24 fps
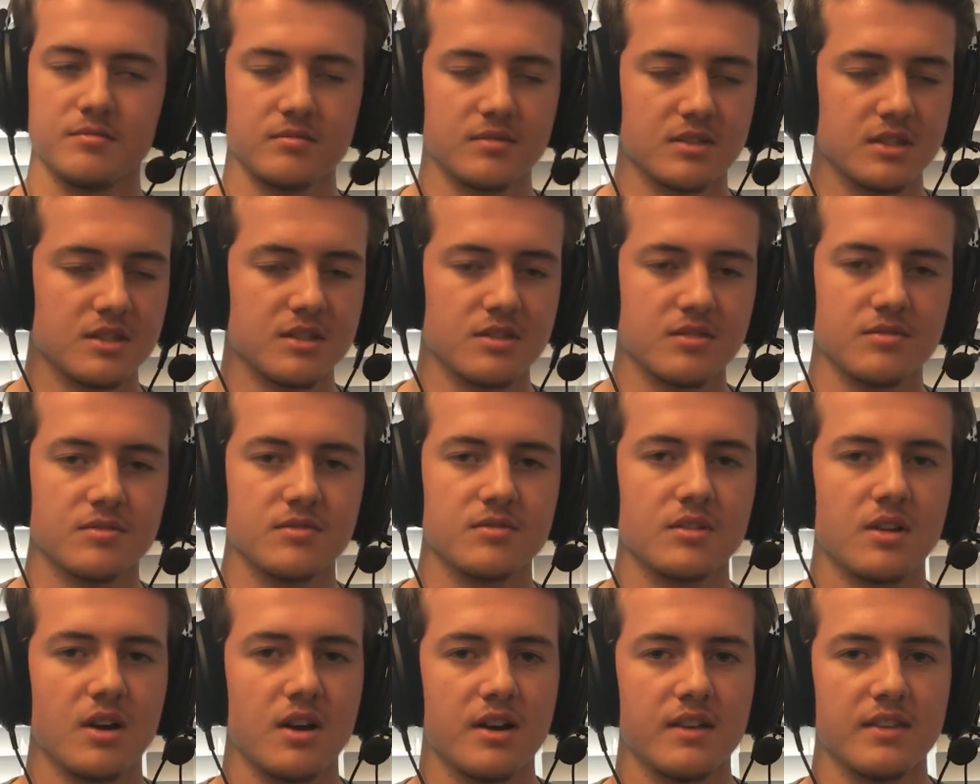because of
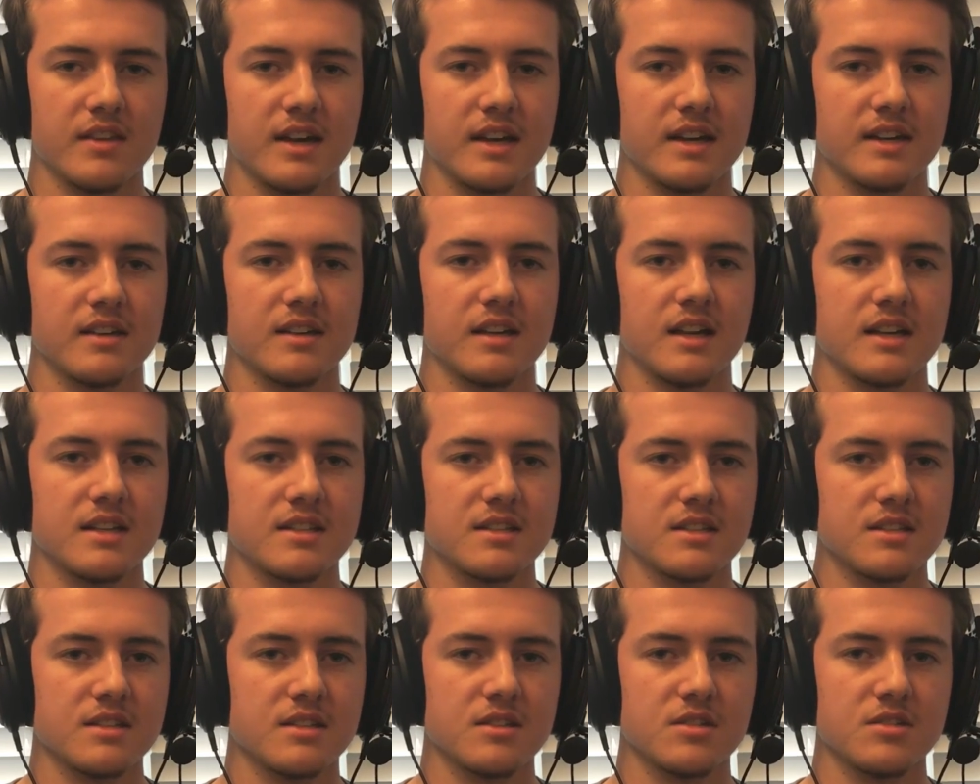online
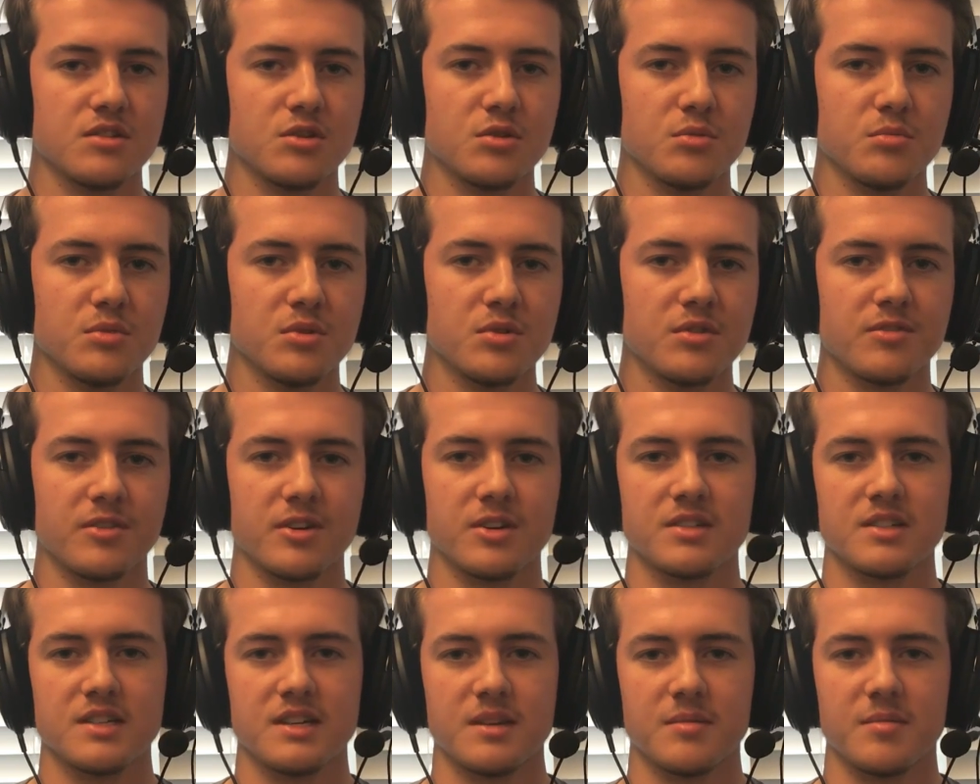classes and Zoom
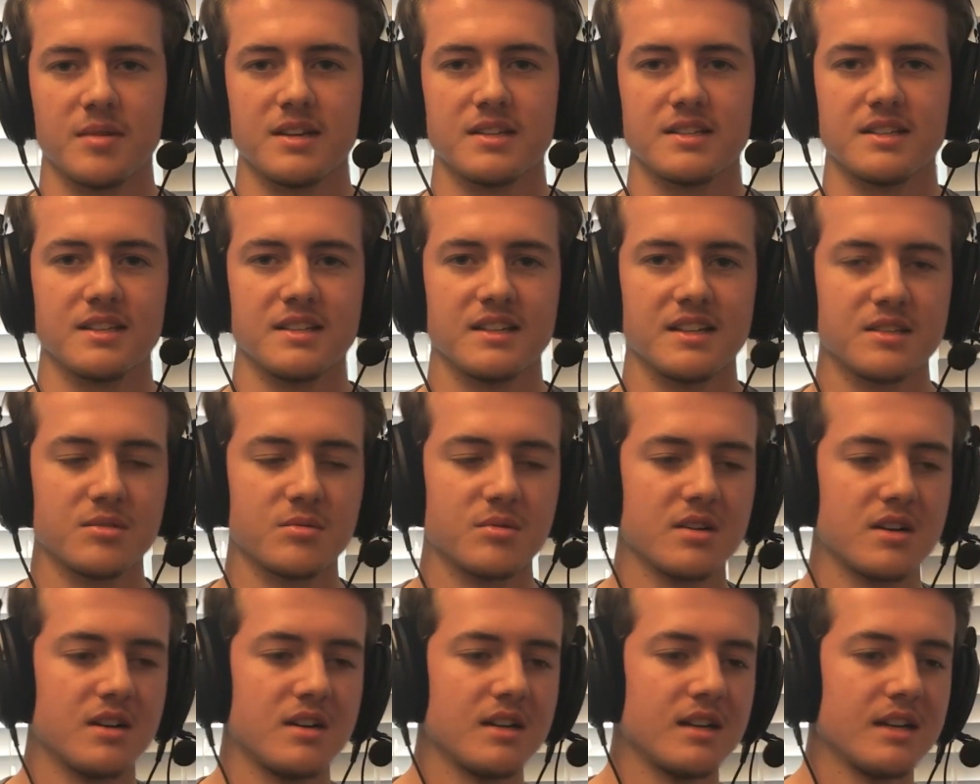University, basically, as we
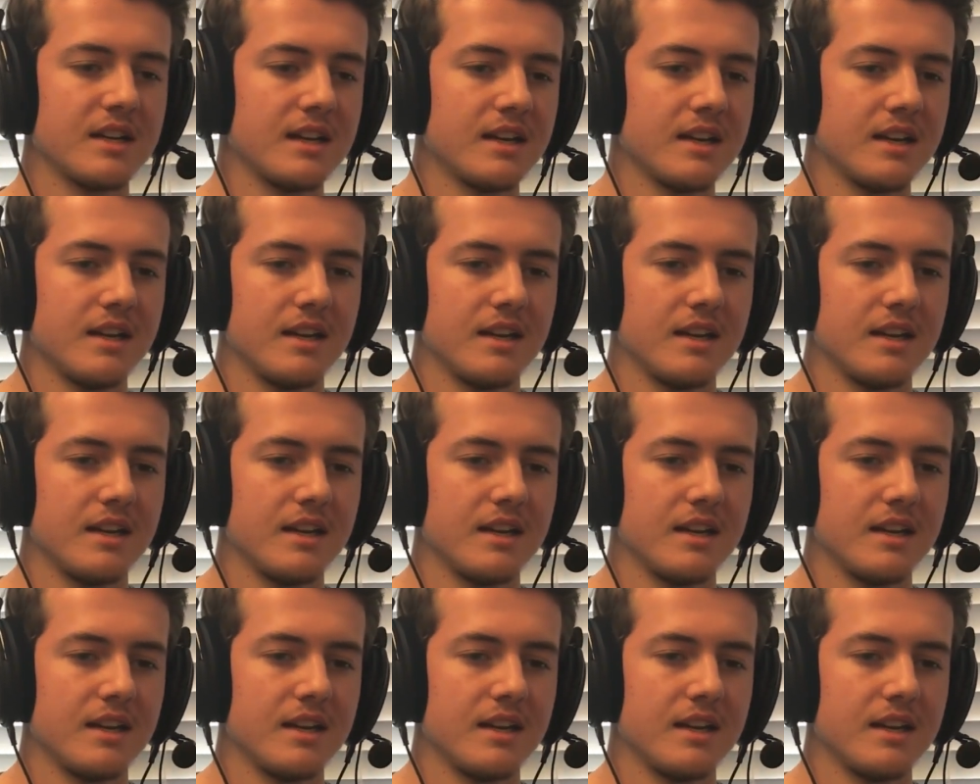call it.